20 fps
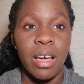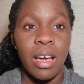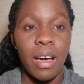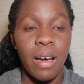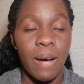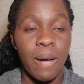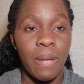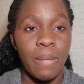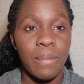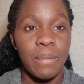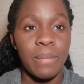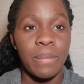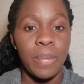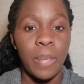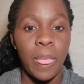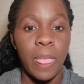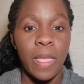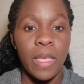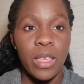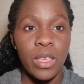
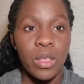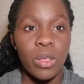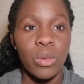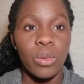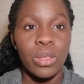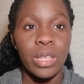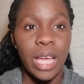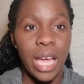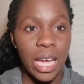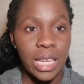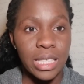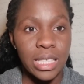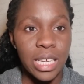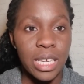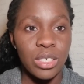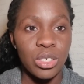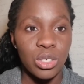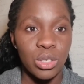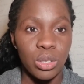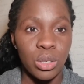their
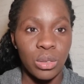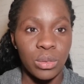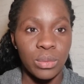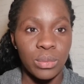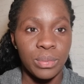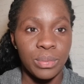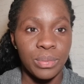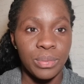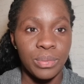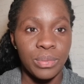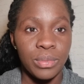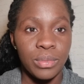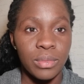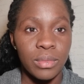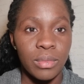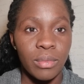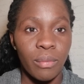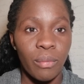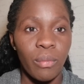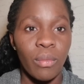attention.
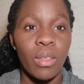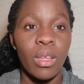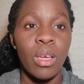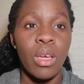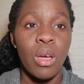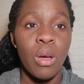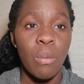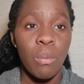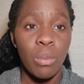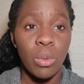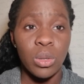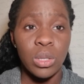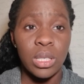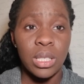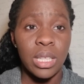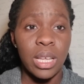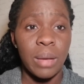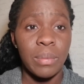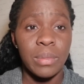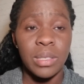Most
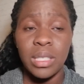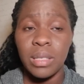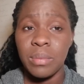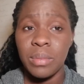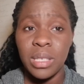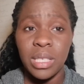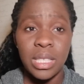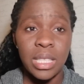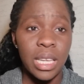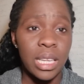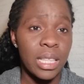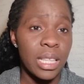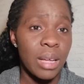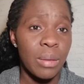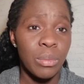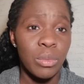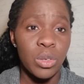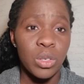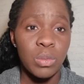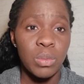times, the mistake that
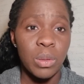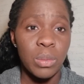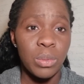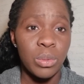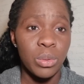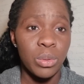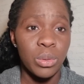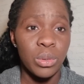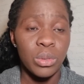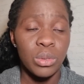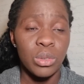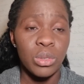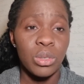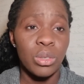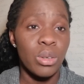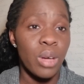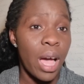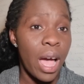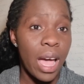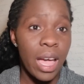most people
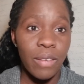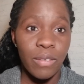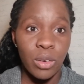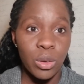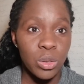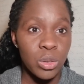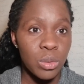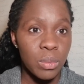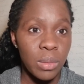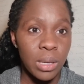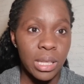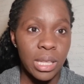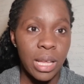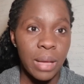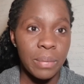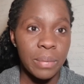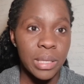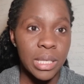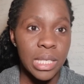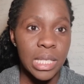do, I have also made
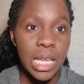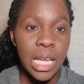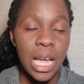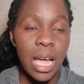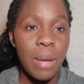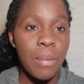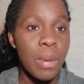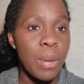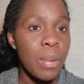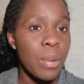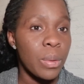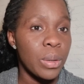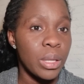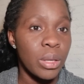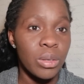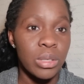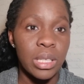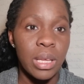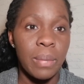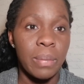that mistake. I remember when
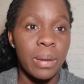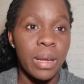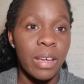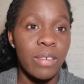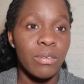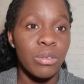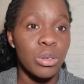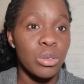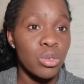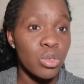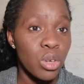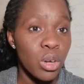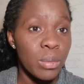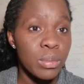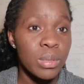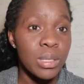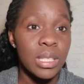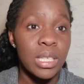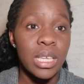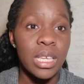I was applying for
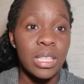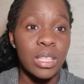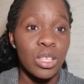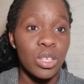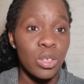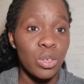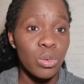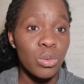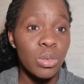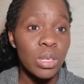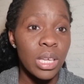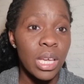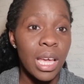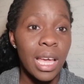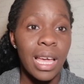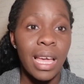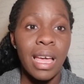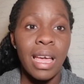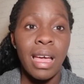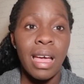jobs in the
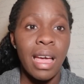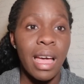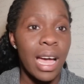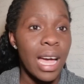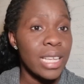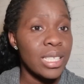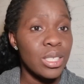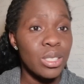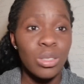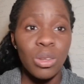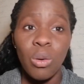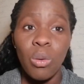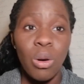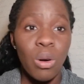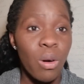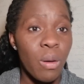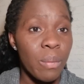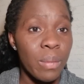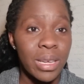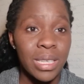UK, I did not
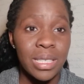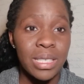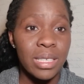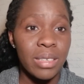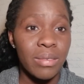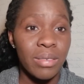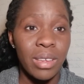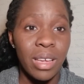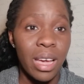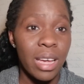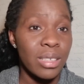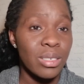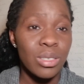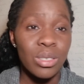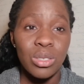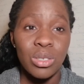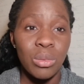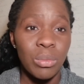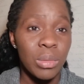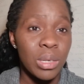work on my CV. I
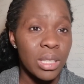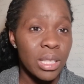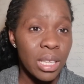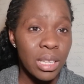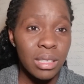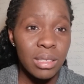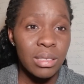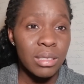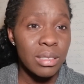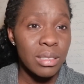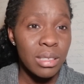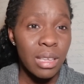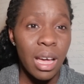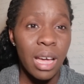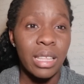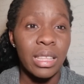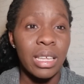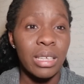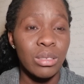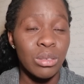just submitted,
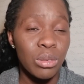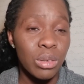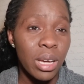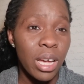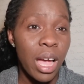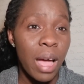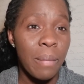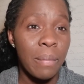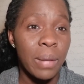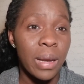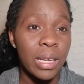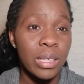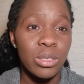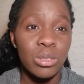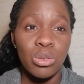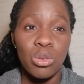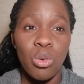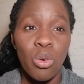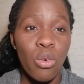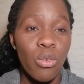and I know I applied
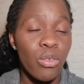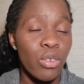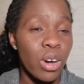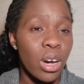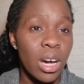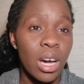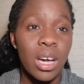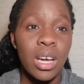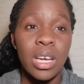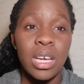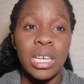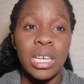to over